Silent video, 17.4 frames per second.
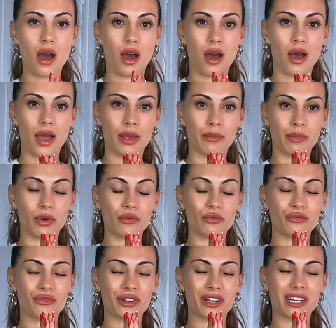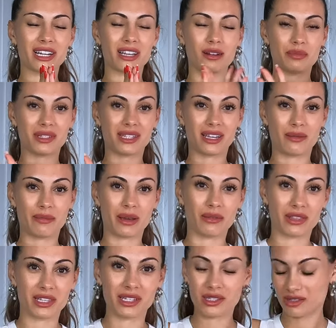I'm really upset
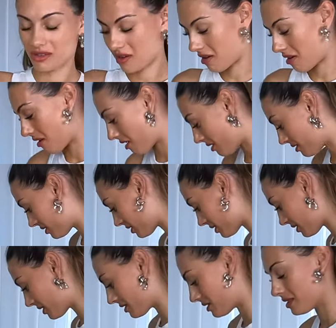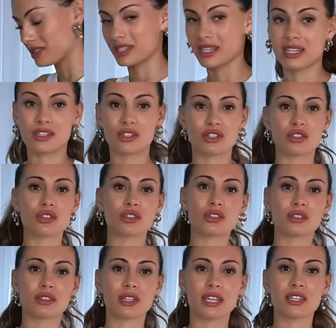about this skirt because
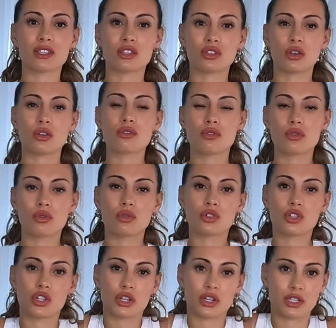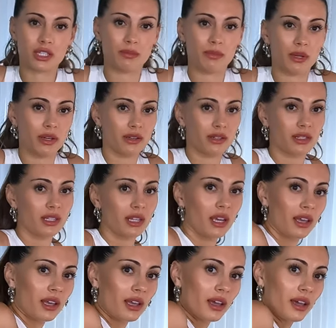it's so gorgeous, but
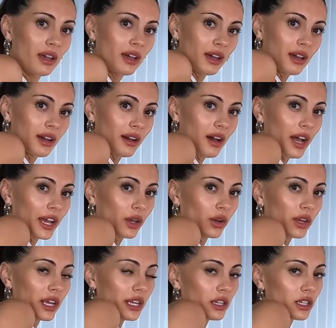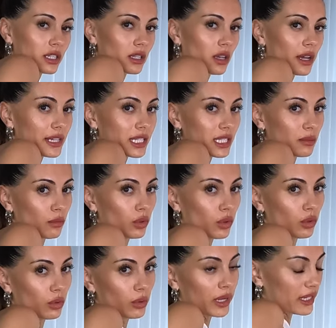I got it in a size
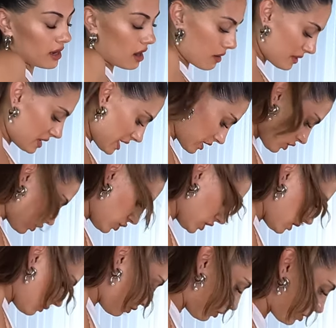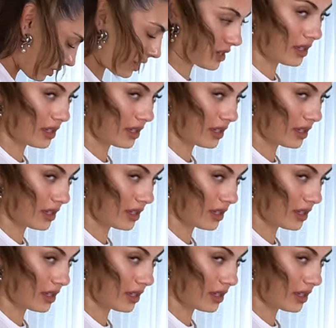small and I'm an extra small, so